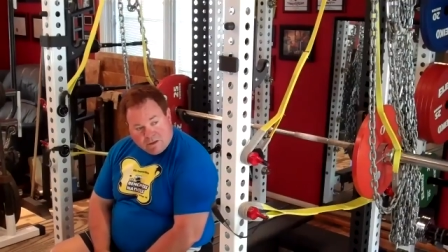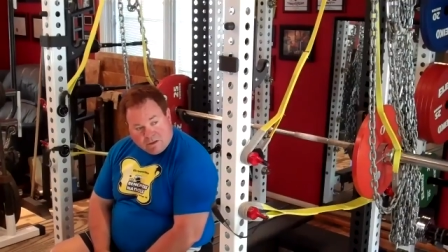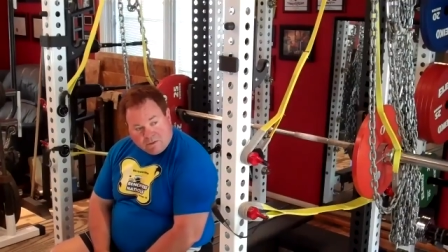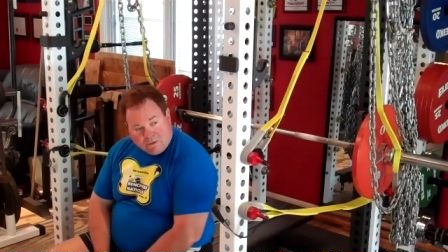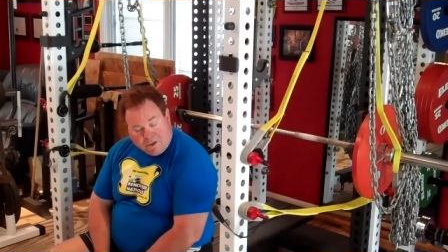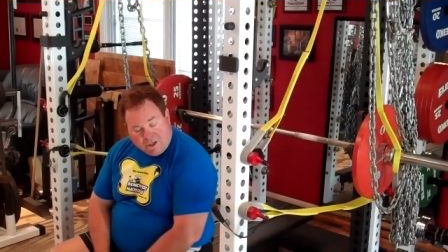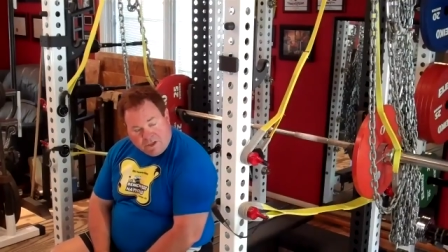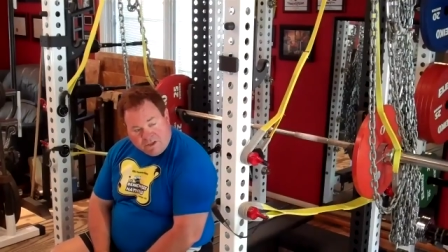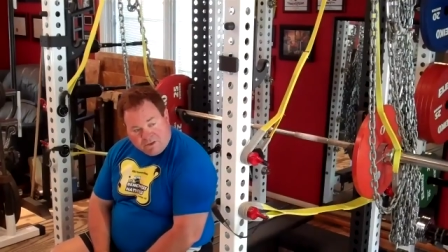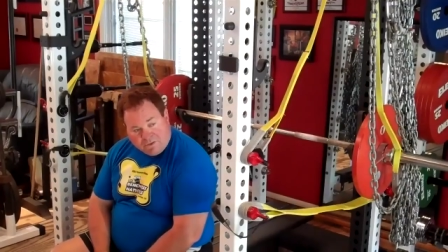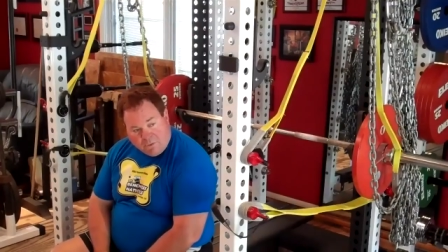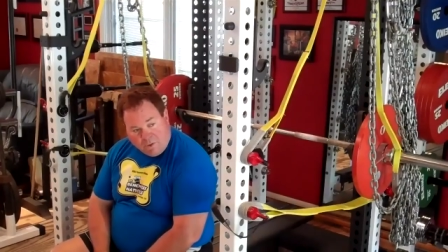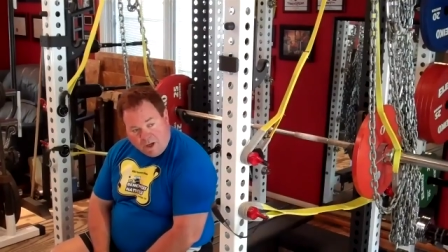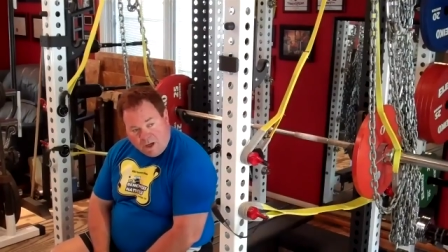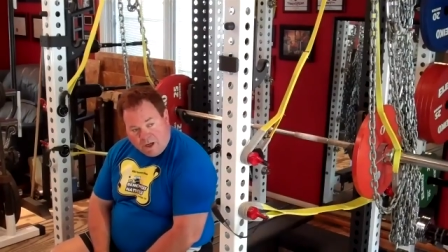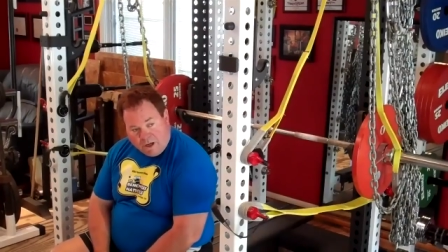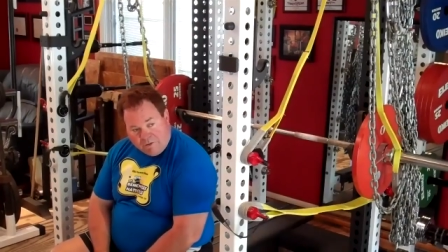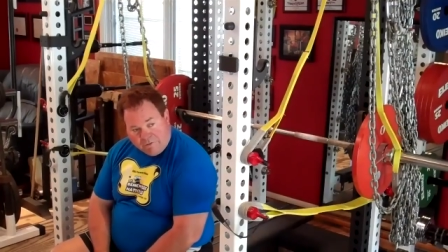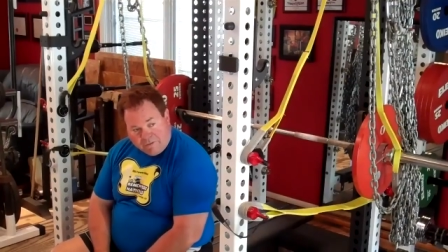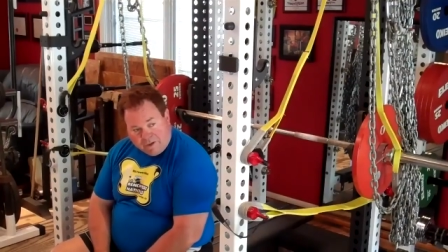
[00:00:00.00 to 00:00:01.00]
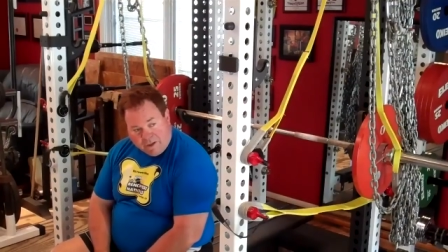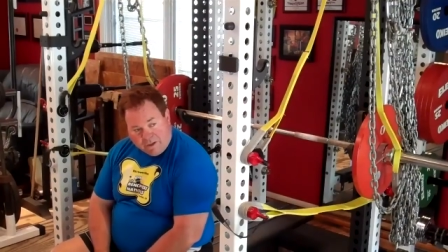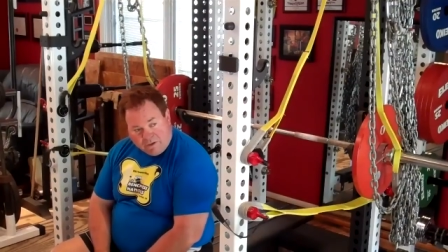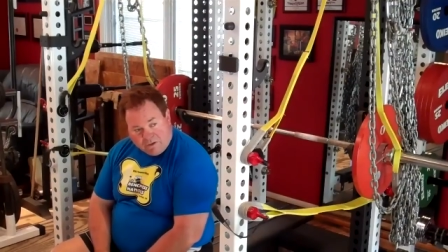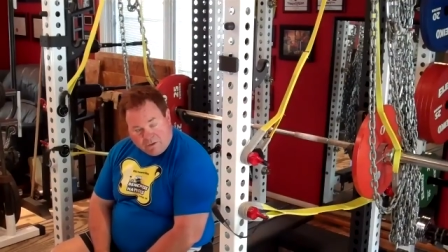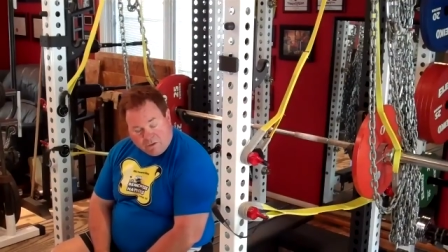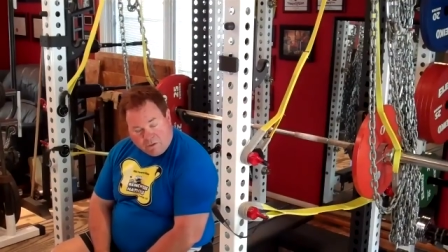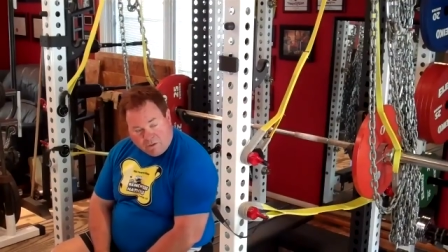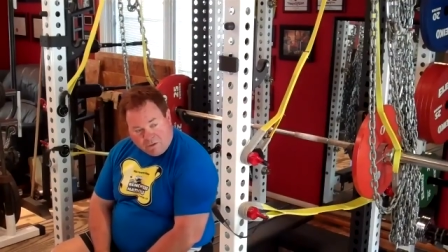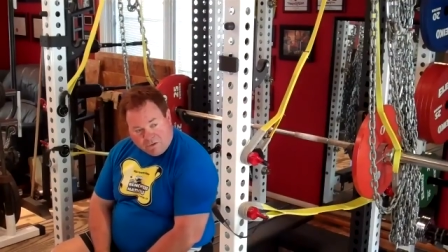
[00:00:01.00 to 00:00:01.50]
2012 and
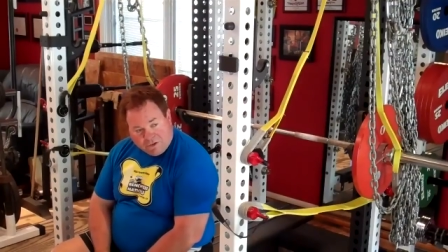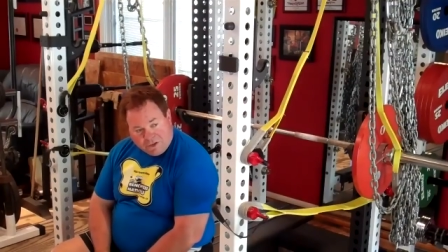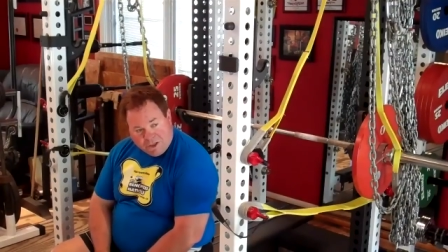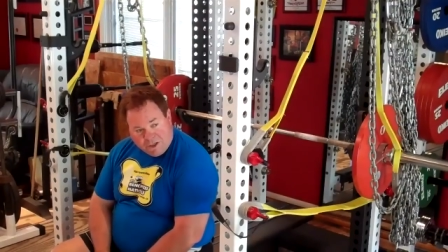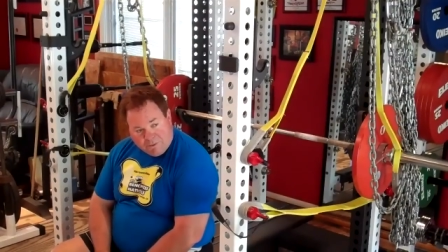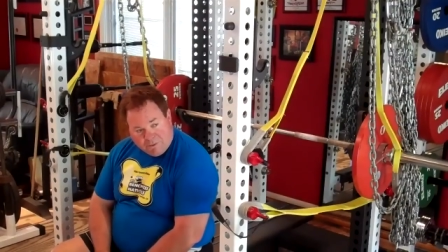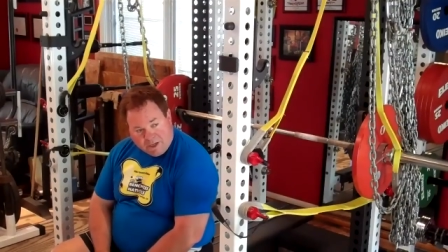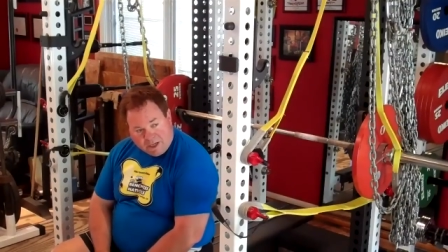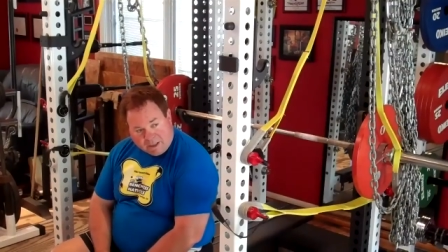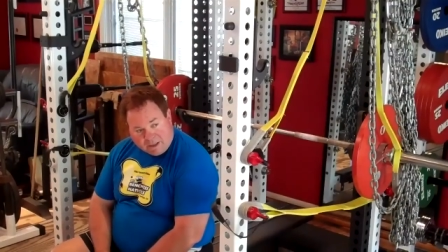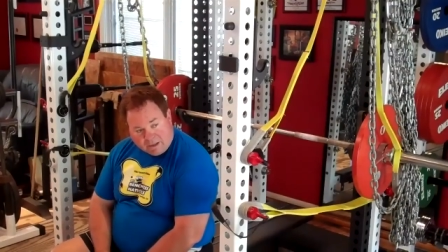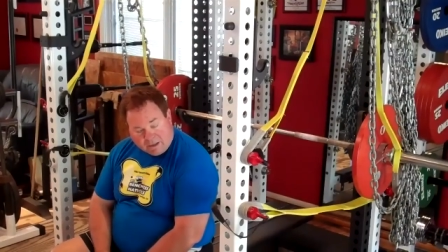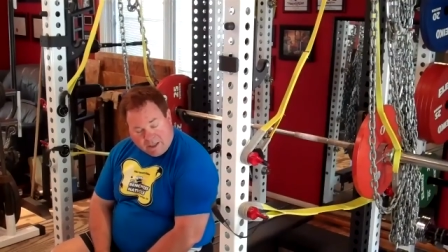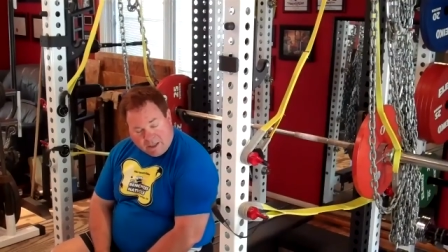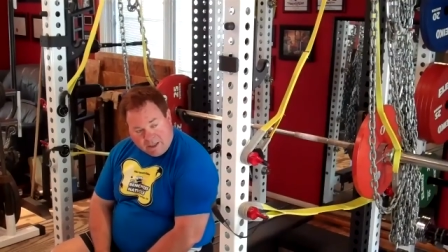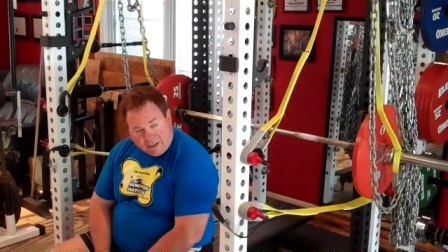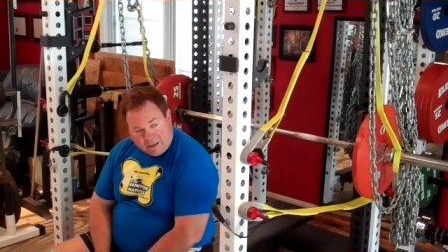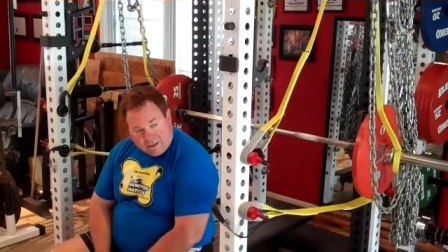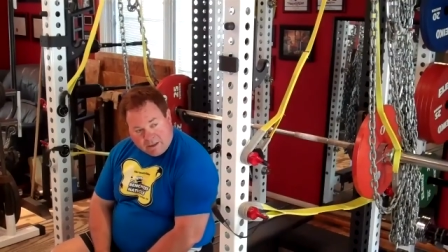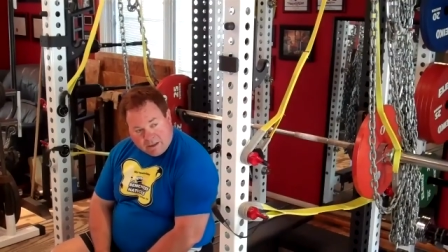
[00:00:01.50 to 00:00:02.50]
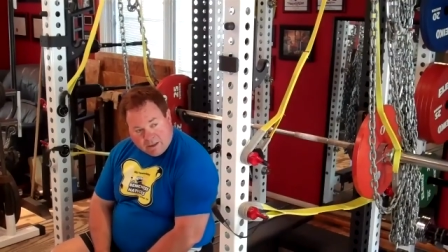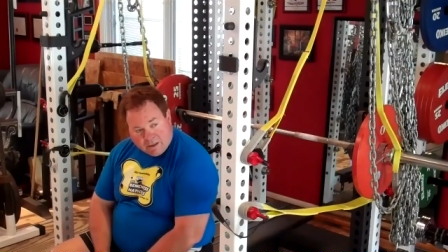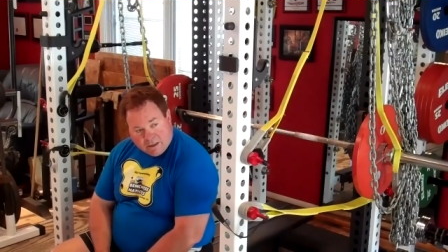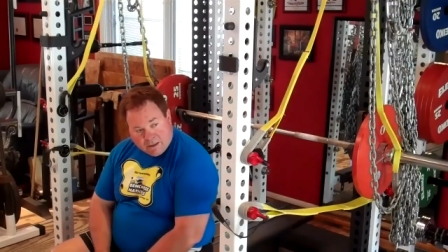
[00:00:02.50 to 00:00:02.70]
told him I'd like